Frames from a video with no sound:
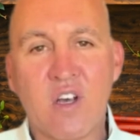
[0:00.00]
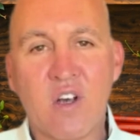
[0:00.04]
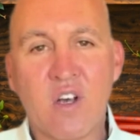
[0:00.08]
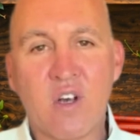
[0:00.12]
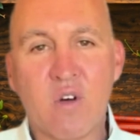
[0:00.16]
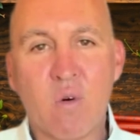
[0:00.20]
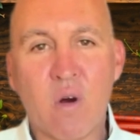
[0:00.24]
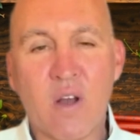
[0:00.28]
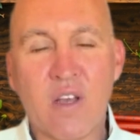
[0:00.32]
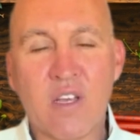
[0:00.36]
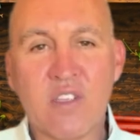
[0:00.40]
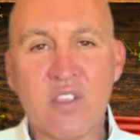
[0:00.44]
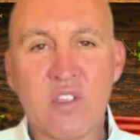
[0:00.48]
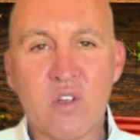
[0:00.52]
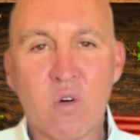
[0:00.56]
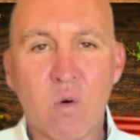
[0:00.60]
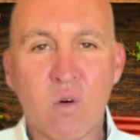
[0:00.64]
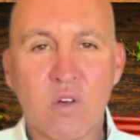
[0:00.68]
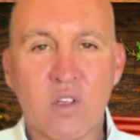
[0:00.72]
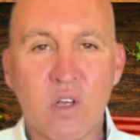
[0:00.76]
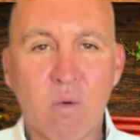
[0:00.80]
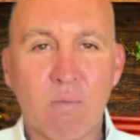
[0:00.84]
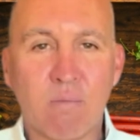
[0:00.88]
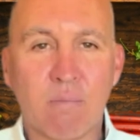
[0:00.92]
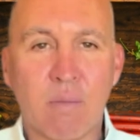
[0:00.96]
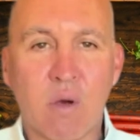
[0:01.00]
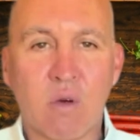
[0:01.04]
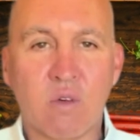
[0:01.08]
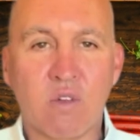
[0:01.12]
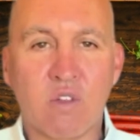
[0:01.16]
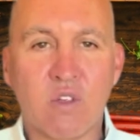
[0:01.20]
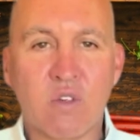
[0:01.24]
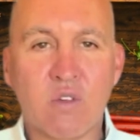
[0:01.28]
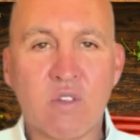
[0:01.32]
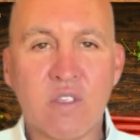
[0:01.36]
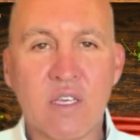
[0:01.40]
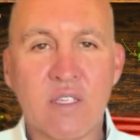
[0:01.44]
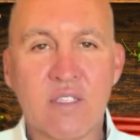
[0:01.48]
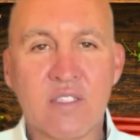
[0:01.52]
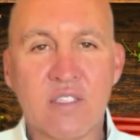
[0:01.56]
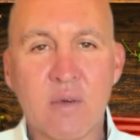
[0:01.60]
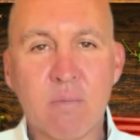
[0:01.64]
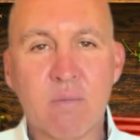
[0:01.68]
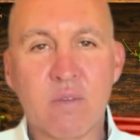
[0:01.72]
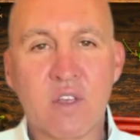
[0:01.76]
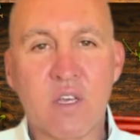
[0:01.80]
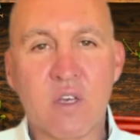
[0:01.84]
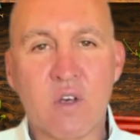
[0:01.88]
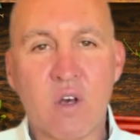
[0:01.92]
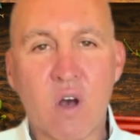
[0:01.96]
Credit scores are built using
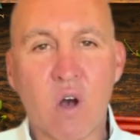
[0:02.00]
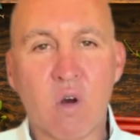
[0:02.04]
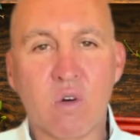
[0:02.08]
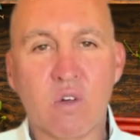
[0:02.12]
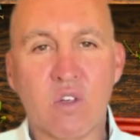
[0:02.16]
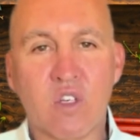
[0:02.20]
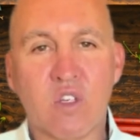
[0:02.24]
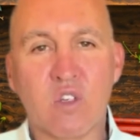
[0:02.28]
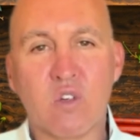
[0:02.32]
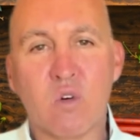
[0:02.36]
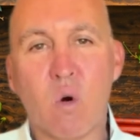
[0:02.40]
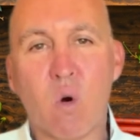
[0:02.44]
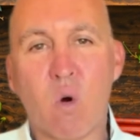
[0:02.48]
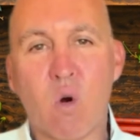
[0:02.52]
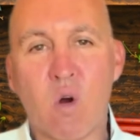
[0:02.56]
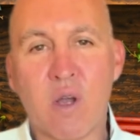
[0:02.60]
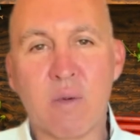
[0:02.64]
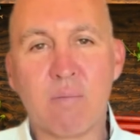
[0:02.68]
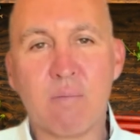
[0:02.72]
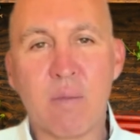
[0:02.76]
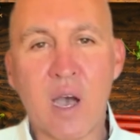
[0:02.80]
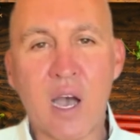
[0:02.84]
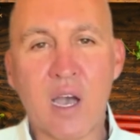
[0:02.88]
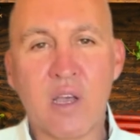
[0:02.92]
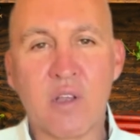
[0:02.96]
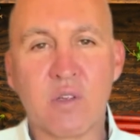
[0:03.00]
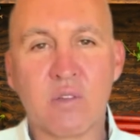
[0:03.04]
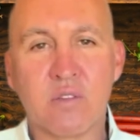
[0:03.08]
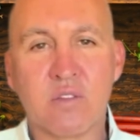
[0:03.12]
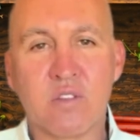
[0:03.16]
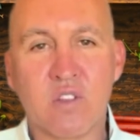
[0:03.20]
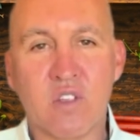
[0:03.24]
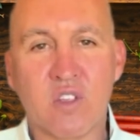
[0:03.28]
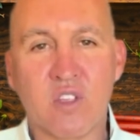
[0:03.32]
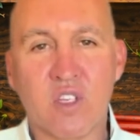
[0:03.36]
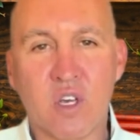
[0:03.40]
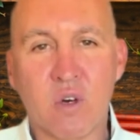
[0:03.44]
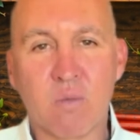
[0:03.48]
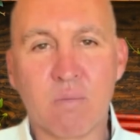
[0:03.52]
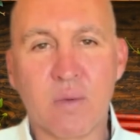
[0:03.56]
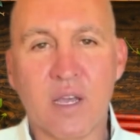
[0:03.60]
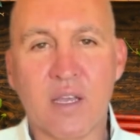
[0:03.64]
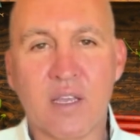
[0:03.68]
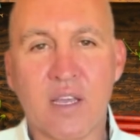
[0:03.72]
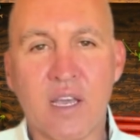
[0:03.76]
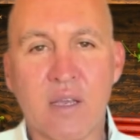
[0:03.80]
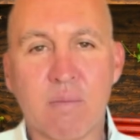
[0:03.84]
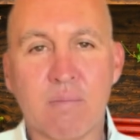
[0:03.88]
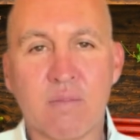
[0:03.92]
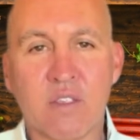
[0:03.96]
something called scoring models. The two
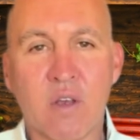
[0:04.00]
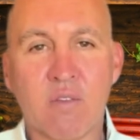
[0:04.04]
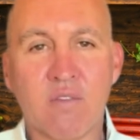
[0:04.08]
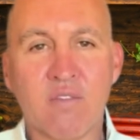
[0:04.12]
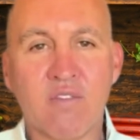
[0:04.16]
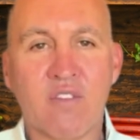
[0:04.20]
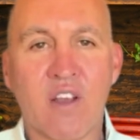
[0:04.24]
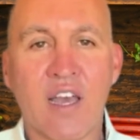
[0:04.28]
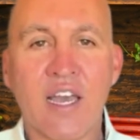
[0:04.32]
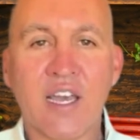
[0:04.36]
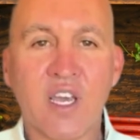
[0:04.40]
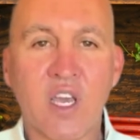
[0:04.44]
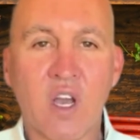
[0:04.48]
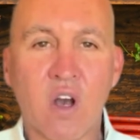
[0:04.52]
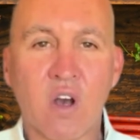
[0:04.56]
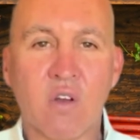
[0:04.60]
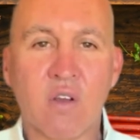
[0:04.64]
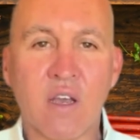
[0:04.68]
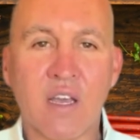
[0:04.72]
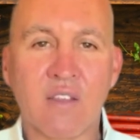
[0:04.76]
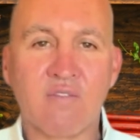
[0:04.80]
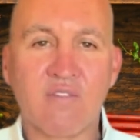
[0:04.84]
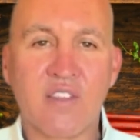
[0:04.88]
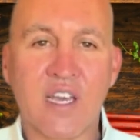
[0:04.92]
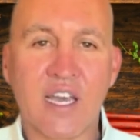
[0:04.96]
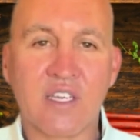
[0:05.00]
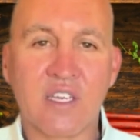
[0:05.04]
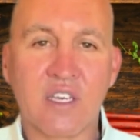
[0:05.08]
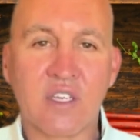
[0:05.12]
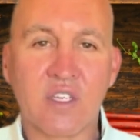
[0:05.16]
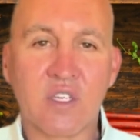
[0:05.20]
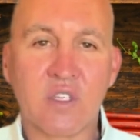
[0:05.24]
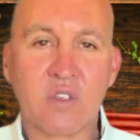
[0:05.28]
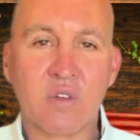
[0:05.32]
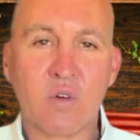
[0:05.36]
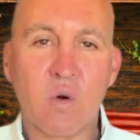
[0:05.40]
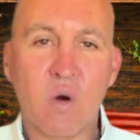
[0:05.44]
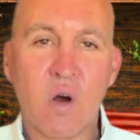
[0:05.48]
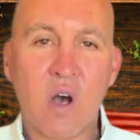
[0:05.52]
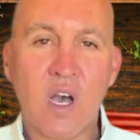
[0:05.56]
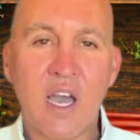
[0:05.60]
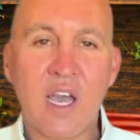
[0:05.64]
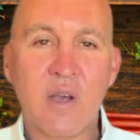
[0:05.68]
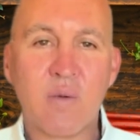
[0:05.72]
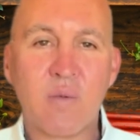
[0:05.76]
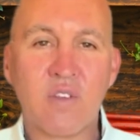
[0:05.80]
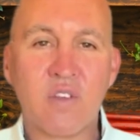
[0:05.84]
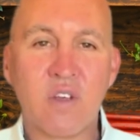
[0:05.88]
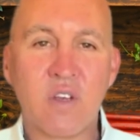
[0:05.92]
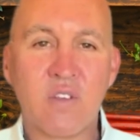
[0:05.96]
big names are FICO and Vantage Score.
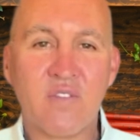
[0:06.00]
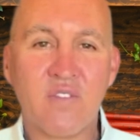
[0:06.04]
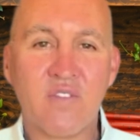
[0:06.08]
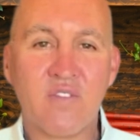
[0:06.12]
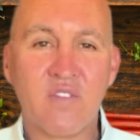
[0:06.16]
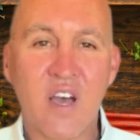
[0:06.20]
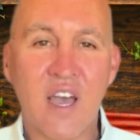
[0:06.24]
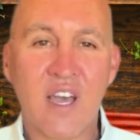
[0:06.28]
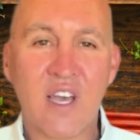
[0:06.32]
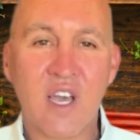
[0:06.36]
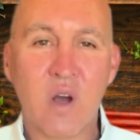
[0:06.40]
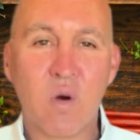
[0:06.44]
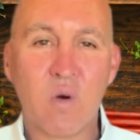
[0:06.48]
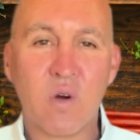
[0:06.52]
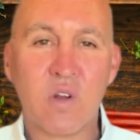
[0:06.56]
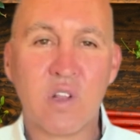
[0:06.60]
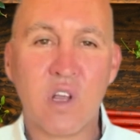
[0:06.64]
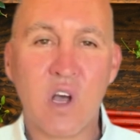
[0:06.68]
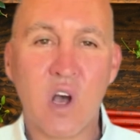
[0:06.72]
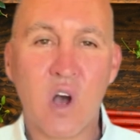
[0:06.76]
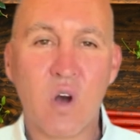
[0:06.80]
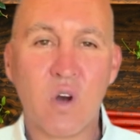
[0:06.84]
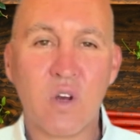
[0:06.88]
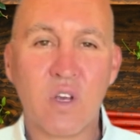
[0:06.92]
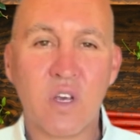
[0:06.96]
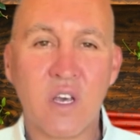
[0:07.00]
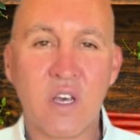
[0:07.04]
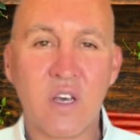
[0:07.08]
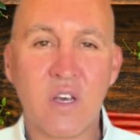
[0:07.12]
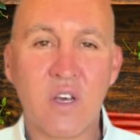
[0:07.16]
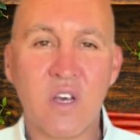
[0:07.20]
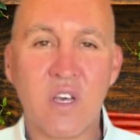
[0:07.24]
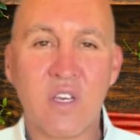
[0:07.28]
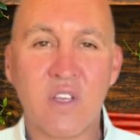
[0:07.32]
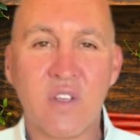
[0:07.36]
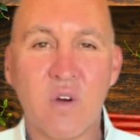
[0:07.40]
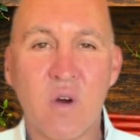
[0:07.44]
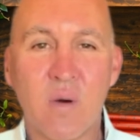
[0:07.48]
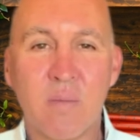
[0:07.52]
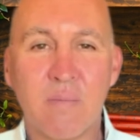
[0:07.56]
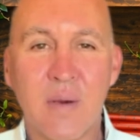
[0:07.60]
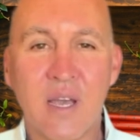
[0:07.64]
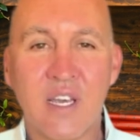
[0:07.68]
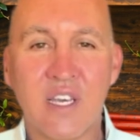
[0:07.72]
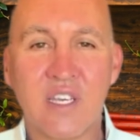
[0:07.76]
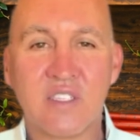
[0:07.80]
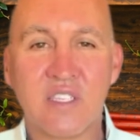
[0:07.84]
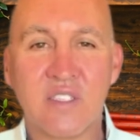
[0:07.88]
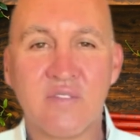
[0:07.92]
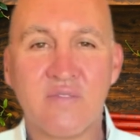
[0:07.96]
And within FICO alone, there are
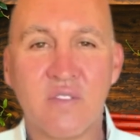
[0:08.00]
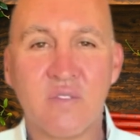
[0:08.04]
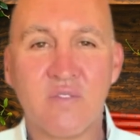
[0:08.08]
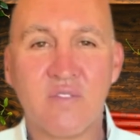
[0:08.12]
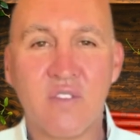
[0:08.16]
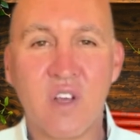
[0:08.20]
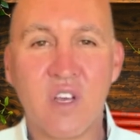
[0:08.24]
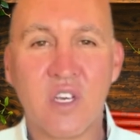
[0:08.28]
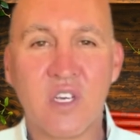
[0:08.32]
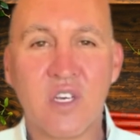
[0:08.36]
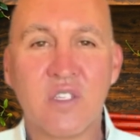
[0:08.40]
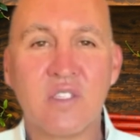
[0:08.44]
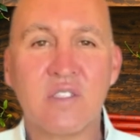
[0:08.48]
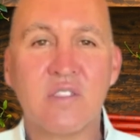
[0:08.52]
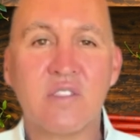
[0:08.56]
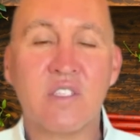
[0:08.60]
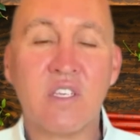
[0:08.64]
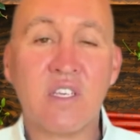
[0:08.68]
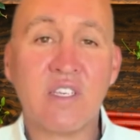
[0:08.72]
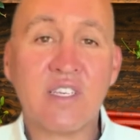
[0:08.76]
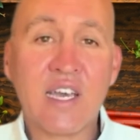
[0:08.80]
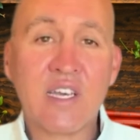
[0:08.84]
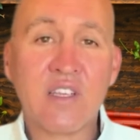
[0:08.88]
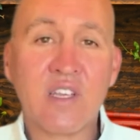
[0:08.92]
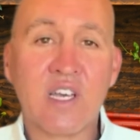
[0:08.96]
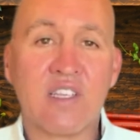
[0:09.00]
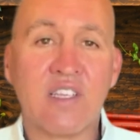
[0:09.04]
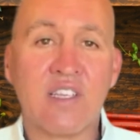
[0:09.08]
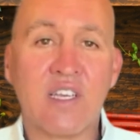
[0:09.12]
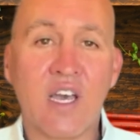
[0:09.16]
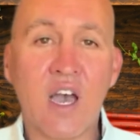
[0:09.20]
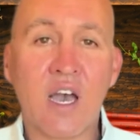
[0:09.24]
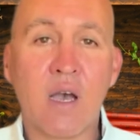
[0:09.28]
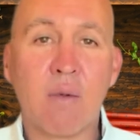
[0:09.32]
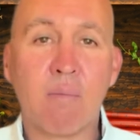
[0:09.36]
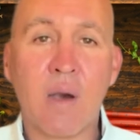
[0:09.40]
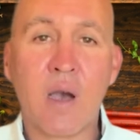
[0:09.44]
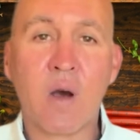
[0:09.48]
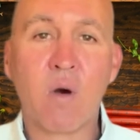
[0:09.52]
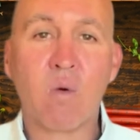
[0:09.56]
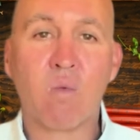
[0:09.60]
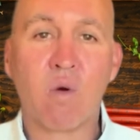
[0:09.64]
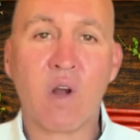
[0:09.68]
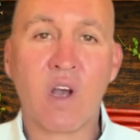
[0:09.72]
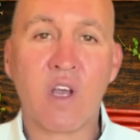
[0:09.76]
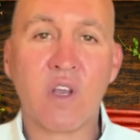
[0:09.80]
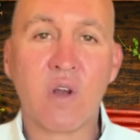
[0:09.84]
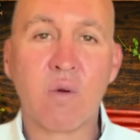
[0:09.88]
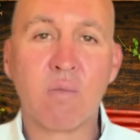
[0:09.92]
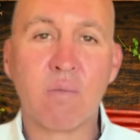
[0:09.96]
many different versions. Now let's talk about
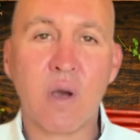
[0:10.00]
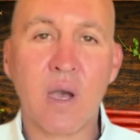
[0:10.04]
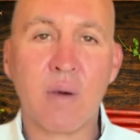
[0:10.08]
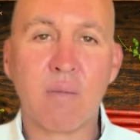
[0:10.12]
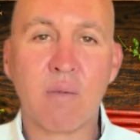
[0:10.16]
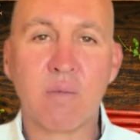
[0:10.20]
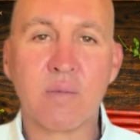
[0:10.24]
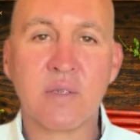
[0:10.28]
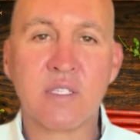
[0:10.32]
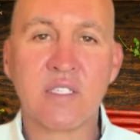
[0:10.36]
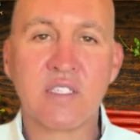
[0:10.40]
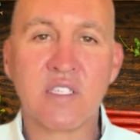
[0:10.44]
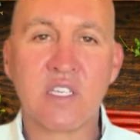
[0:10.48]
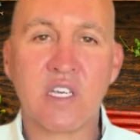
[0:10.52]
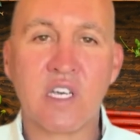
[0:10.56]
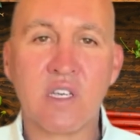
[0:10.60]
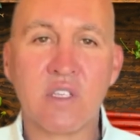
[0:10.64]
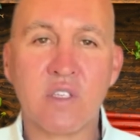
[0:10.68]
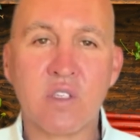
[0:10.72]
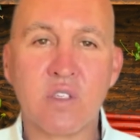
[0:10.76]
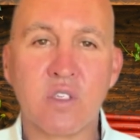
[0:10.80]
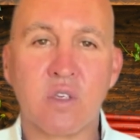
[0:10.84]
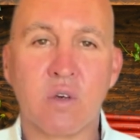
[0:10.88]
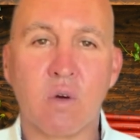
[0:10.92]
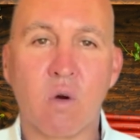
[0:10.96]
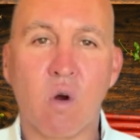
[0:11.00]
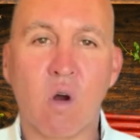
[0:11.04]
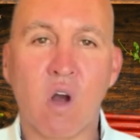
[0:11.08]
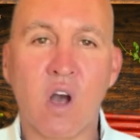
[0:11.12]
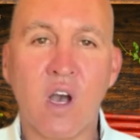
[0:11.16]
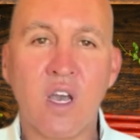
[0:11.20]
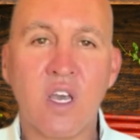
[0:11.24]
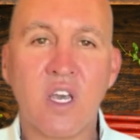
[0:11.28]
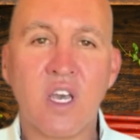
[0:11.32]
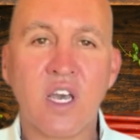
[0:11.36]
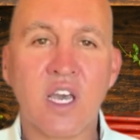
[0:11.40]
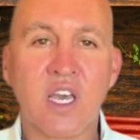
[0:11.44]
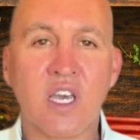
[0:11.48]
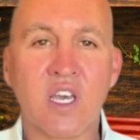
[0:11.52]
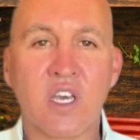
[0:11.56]
where you're probably seeing your score.